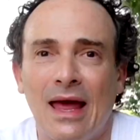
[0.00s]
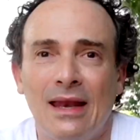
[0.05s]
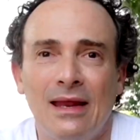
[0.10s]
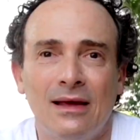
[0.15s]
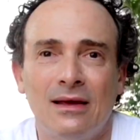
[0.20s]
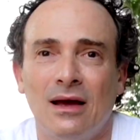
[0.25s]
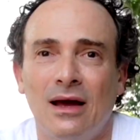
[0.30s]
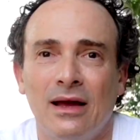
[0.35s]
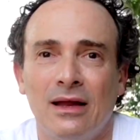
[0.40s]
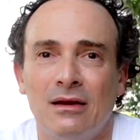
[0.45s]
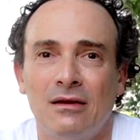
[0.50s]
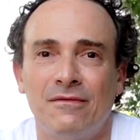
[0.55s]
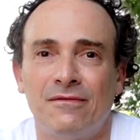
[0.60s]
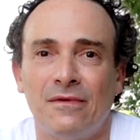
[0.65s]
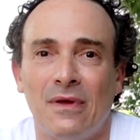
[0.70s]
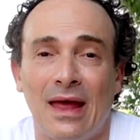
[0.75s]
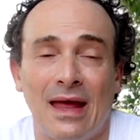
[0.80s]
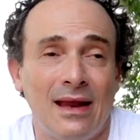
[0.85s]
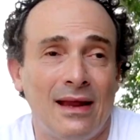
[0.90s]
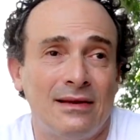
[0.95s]
Any kind of,
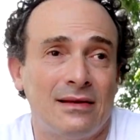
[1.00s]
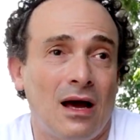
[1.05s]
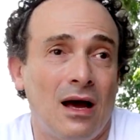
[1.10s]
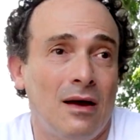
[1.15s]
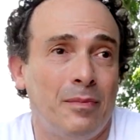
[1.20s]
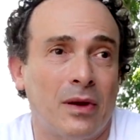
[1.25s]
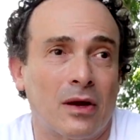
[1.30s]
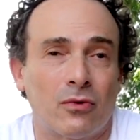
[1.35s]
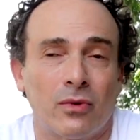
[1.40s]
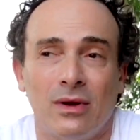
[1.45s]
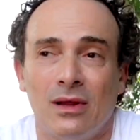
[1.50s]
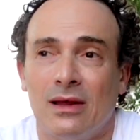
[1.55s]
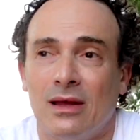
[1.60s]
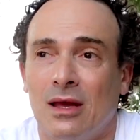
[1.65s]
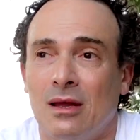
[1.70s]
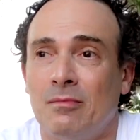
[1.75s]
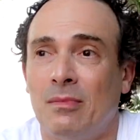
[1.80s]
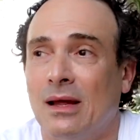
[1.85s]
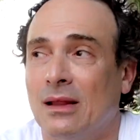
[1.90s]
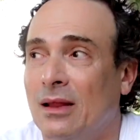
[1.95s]
any topic really
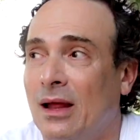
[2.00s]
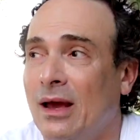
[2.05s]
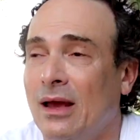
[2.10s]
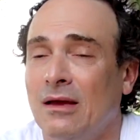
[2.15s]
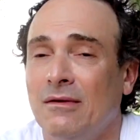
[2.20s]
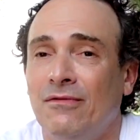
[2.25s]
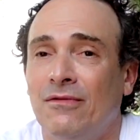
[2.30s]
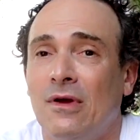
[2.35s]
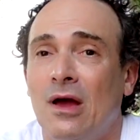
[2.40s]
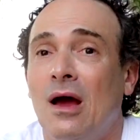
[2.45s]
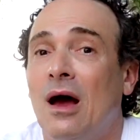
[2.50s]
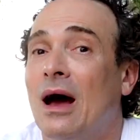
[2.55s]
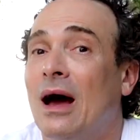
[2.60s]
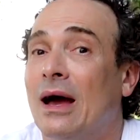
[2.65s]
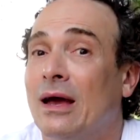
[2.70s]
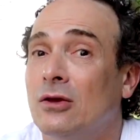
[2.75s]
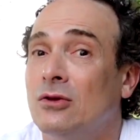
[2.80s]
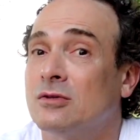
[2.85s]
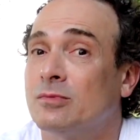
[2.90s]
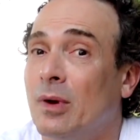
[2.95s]
in my life, I use